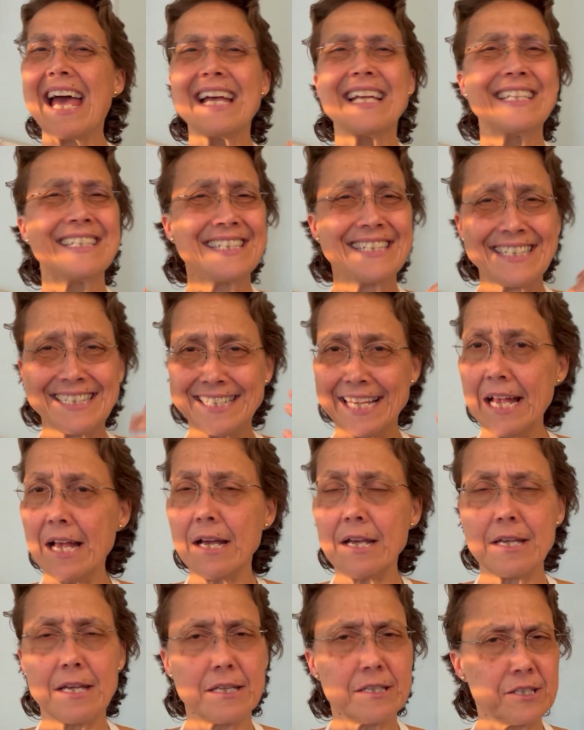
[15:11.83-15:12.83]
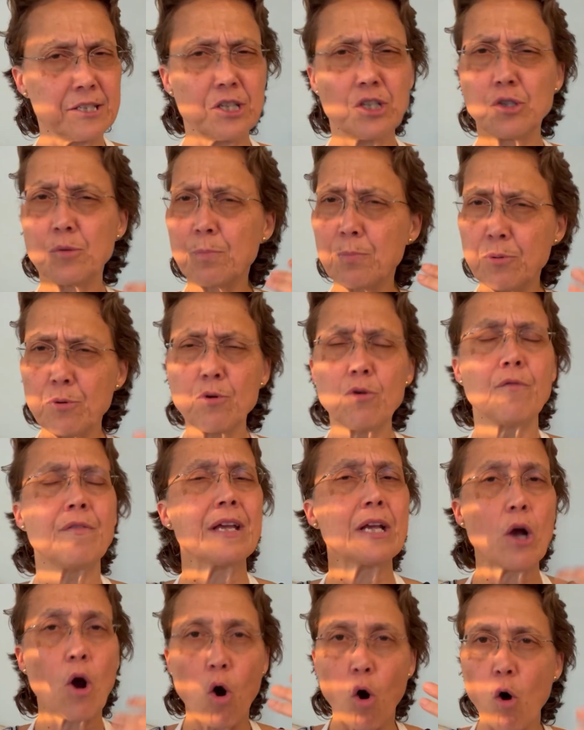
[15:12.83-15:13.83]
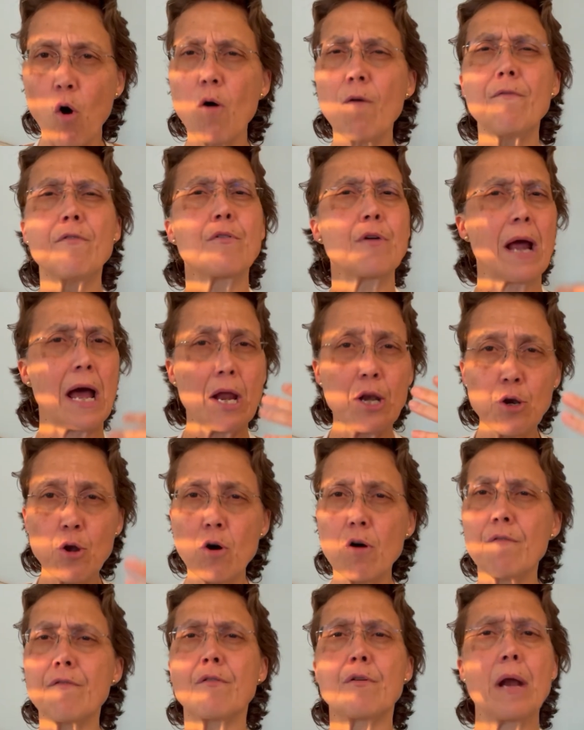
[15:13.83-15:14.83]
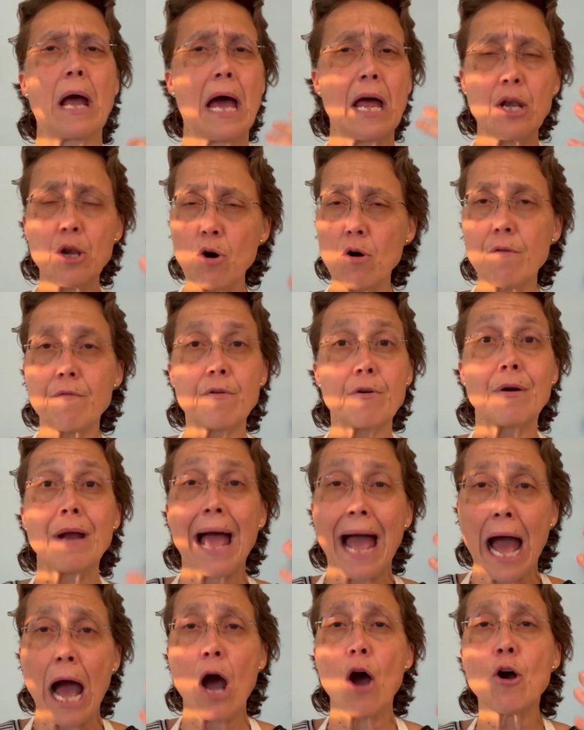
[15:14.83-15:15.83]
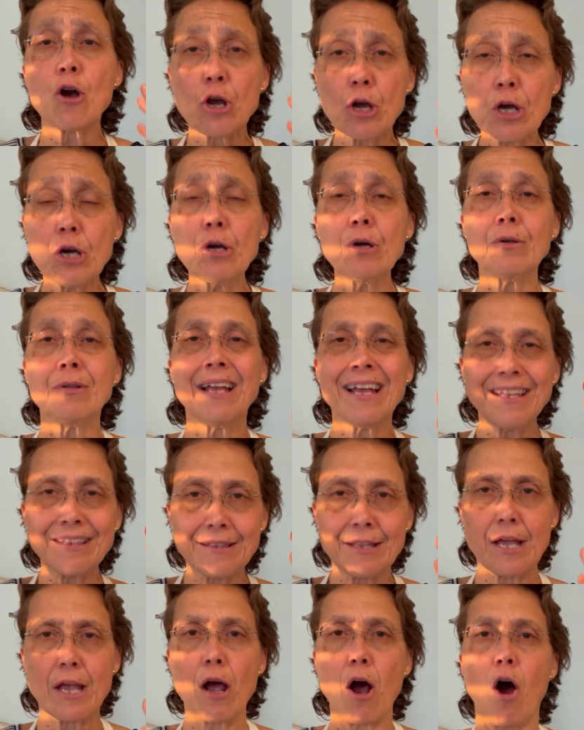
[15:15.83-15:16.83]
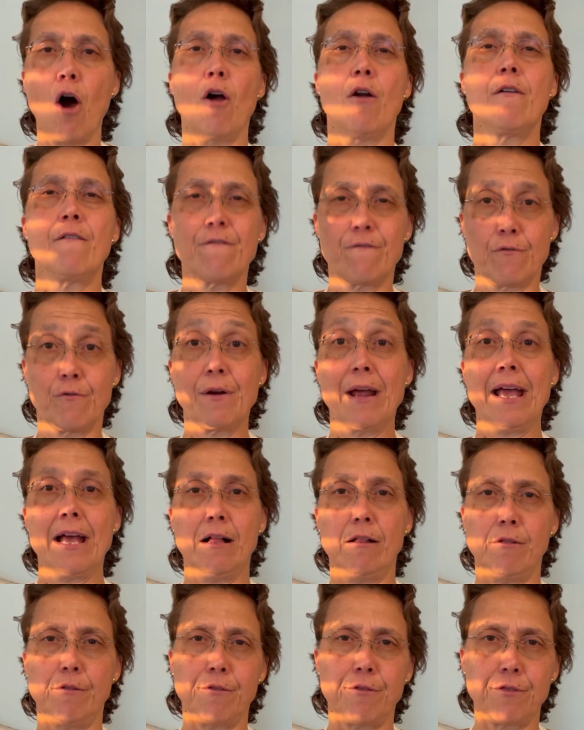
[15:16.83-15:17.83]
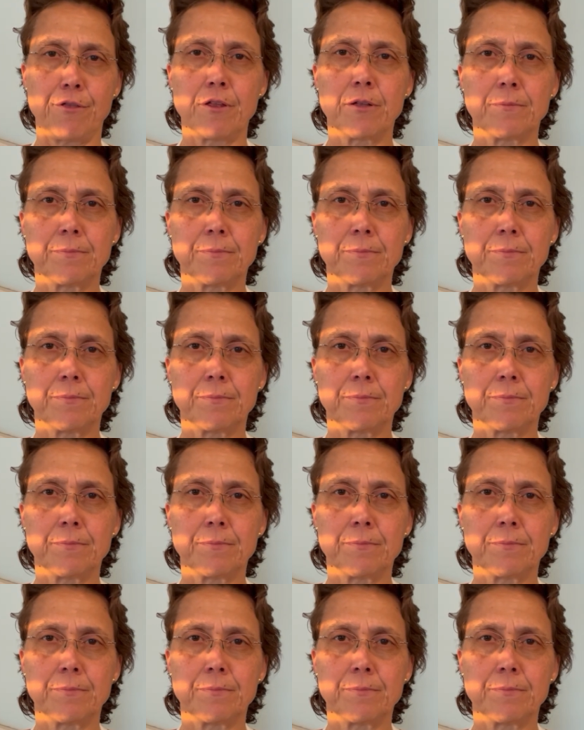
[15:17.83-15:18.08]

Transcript: and science is proving over and over and over how good they are for health.